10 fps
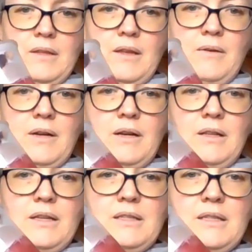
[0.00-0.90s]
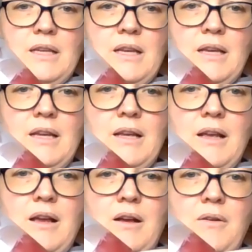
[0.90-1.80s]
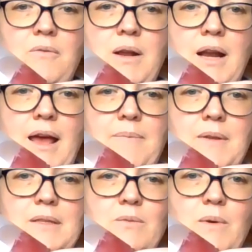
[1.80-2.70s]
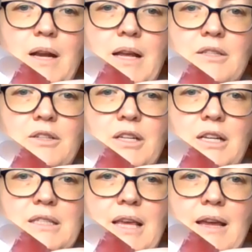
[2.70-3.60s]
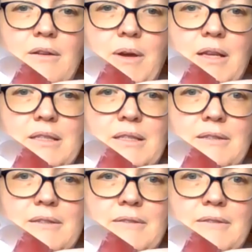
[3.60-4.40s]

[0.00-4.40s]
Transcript: Now we're going to look and see what happens when I turn it sideways.